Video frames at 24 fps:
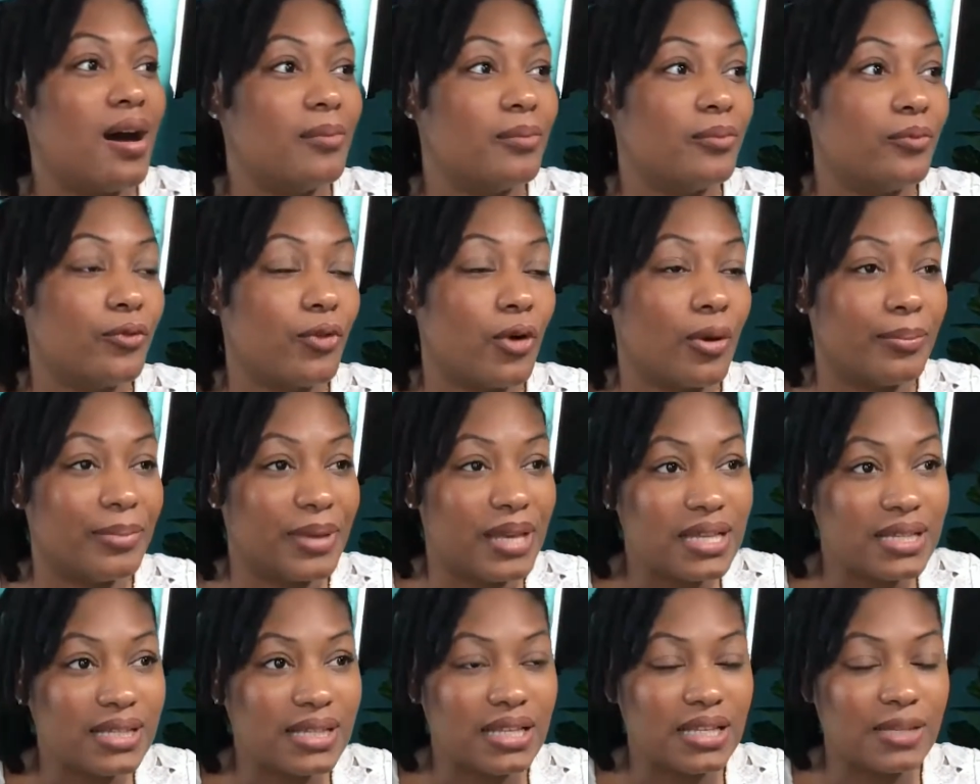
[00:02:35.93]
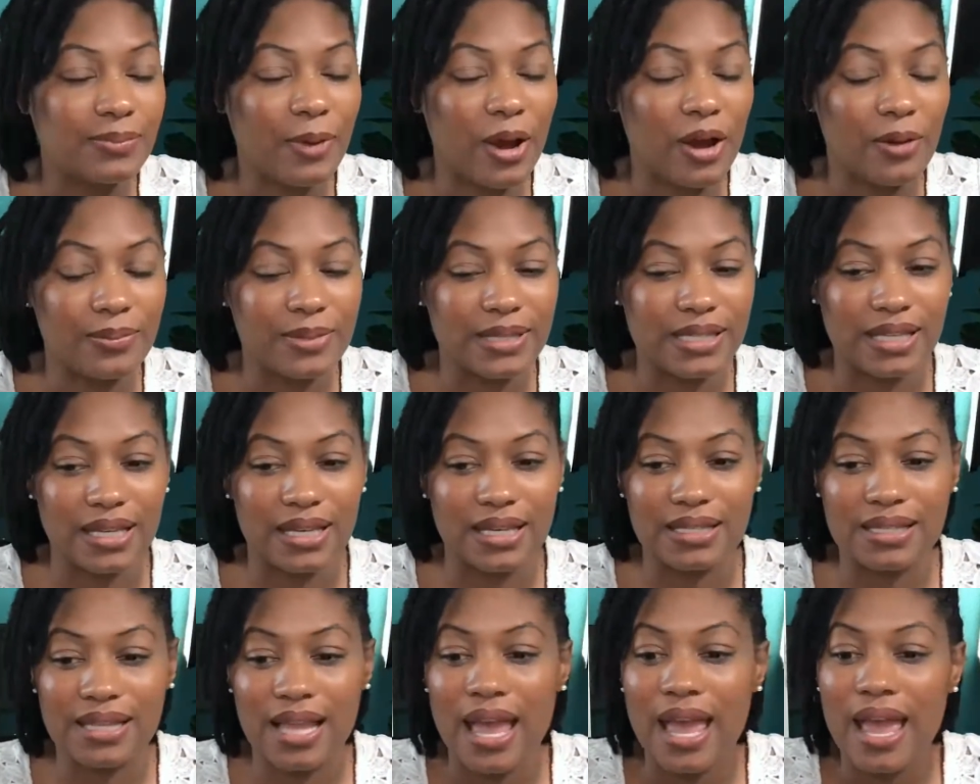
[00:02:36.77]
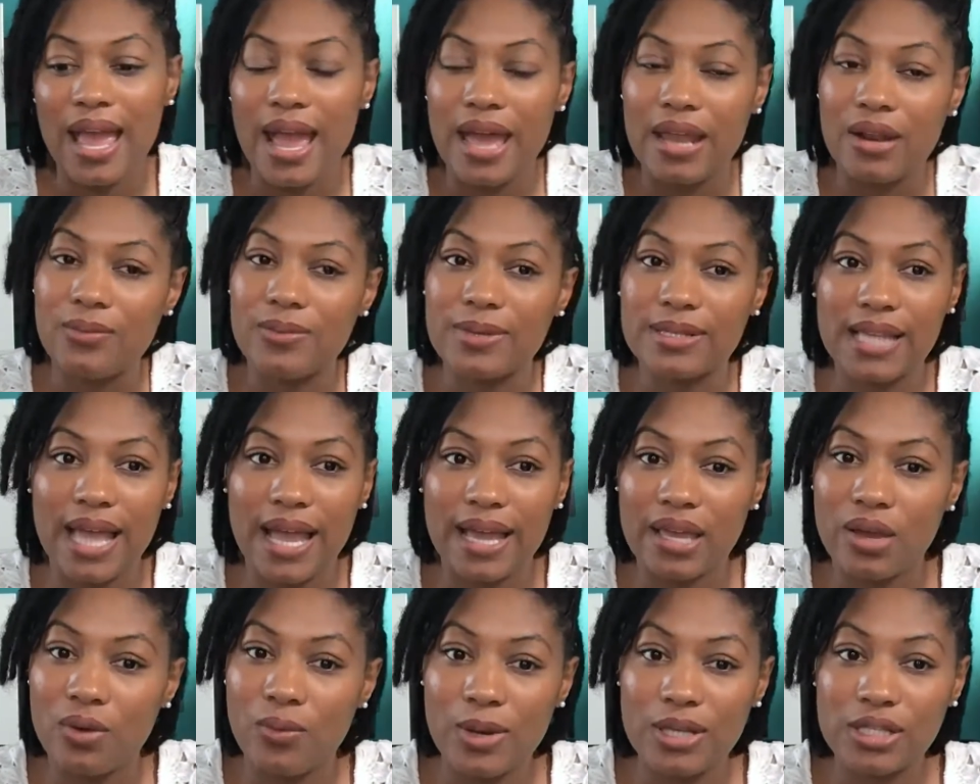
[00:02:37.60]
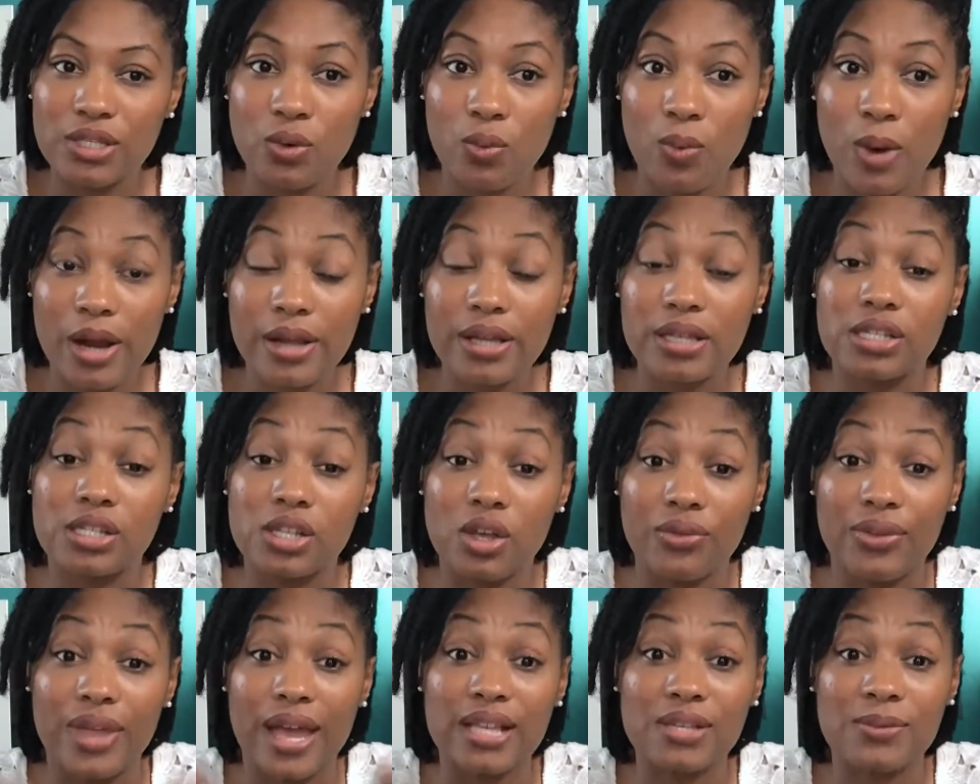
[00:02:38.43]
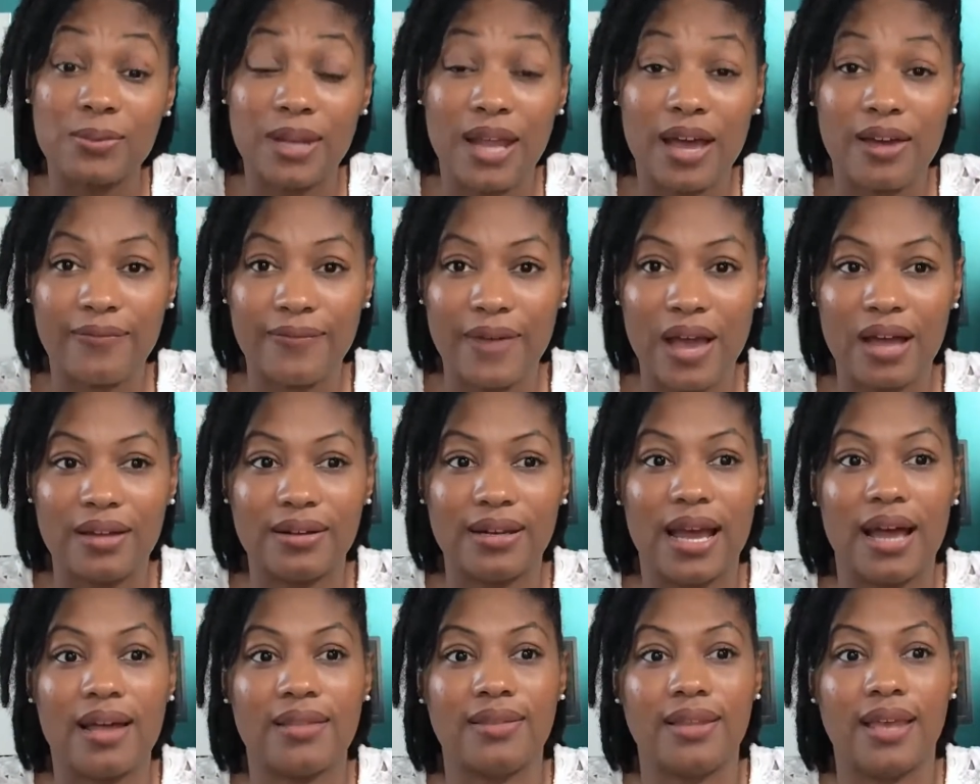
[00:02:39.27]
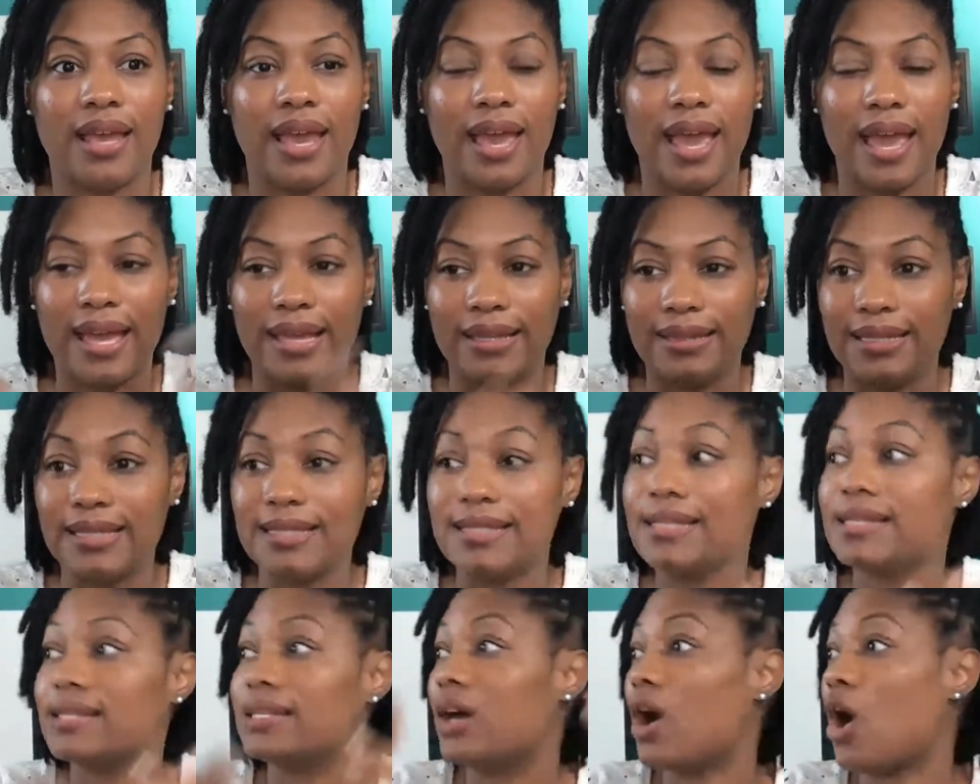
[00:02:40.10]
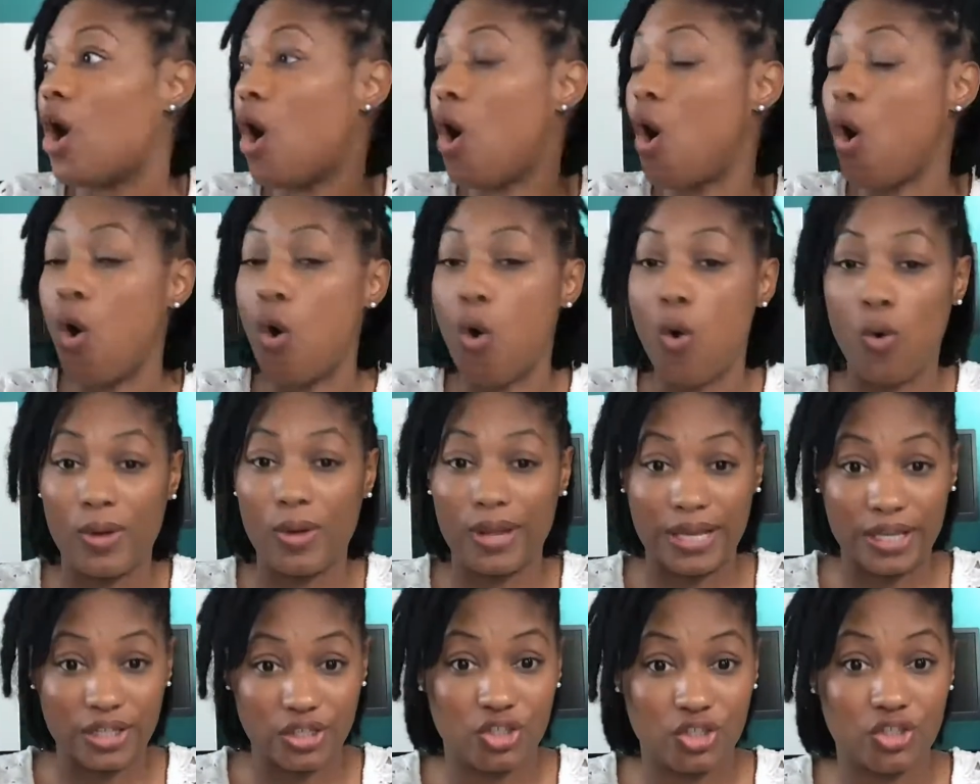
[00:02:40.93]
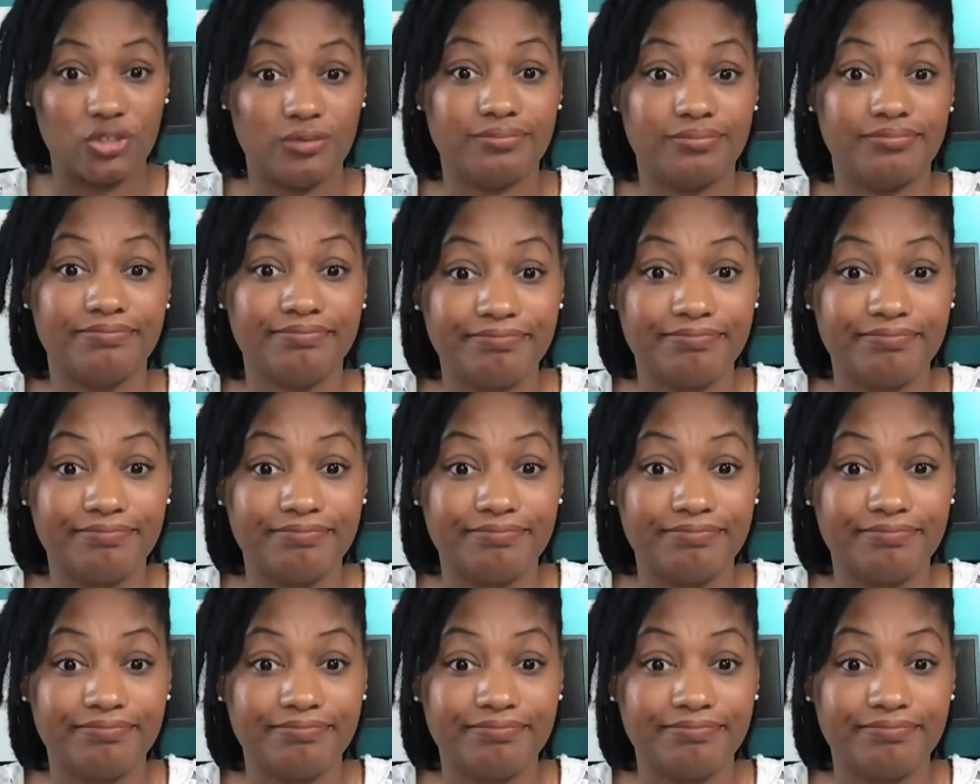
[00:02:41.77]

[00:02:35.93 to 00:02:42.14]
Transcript: for business purposes, and it was like it wasn't working. So that's when I found out that hey, this is a whole issue.